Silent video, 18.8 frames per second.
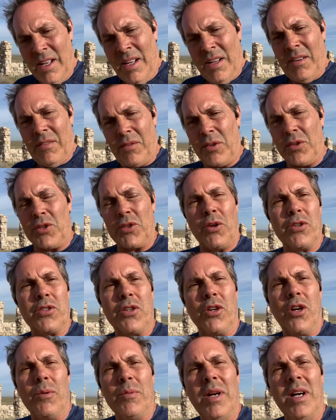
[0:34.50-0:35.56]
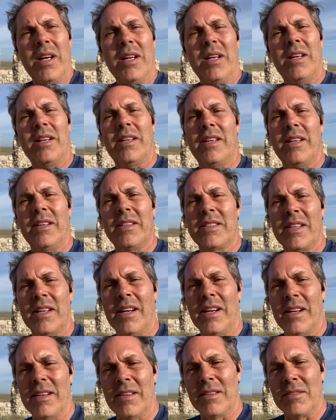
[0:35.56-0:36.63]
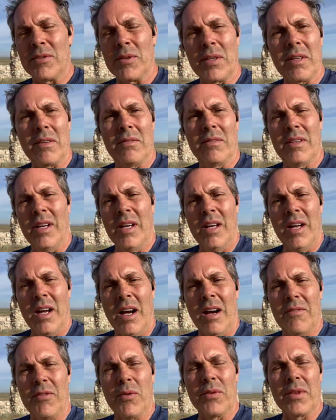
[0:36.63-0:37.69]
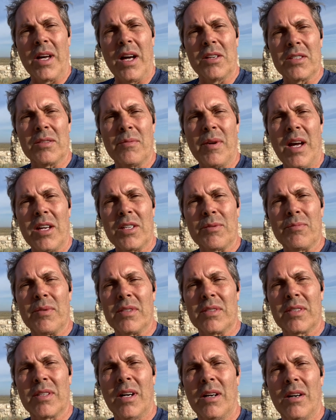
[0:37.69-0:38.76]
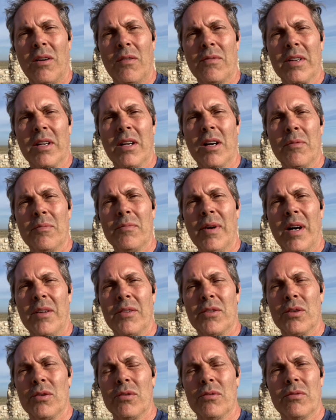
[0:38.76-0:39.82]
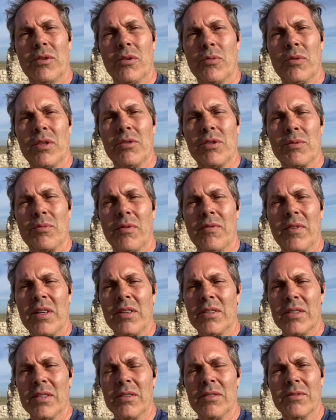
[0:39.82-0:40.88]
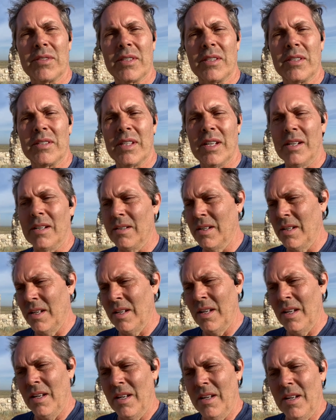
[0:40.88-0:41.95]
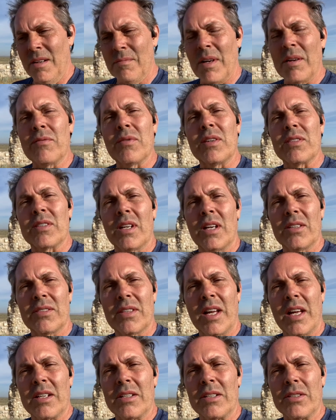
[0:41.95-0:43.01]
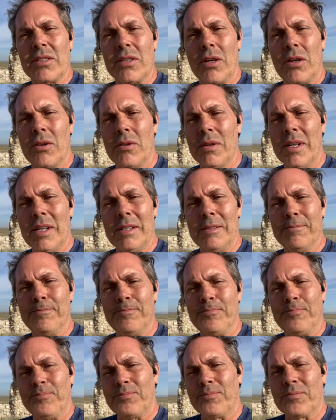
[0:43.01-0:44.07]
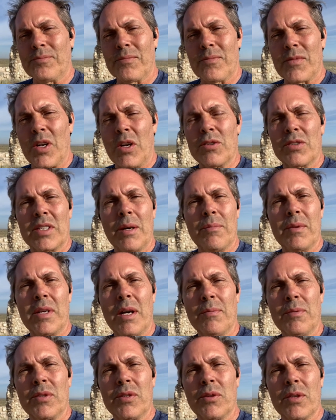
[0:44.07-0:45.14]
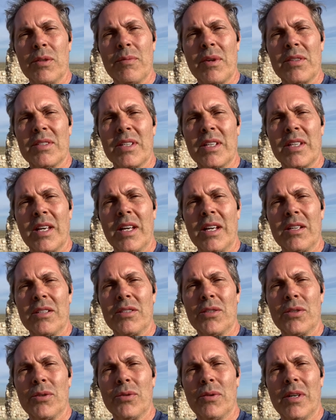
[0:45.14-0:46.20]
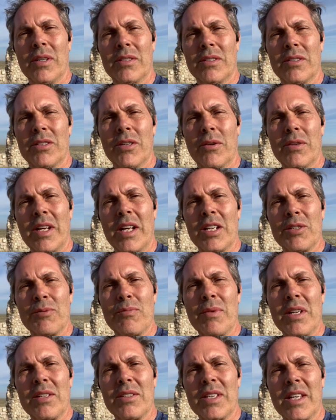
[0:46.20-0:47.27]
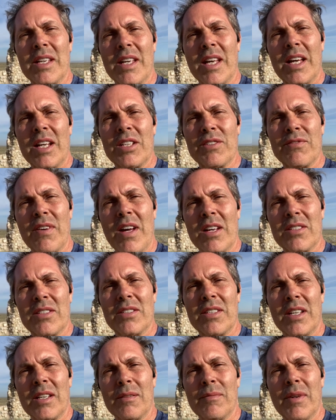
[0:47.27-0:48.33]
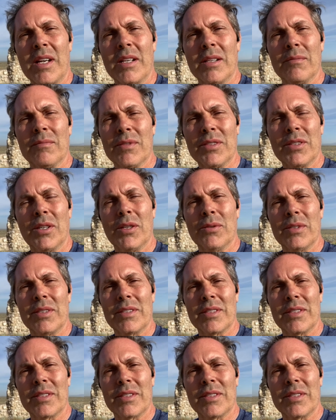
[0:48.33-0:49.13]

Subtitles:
for the short term. It was only a few thousand masks, but hopefully it'll help them out. They're reusable face shields, and my friends in Los Angeles are stepping up and doing the best they can to donate as many as they can as fast as they can make them. So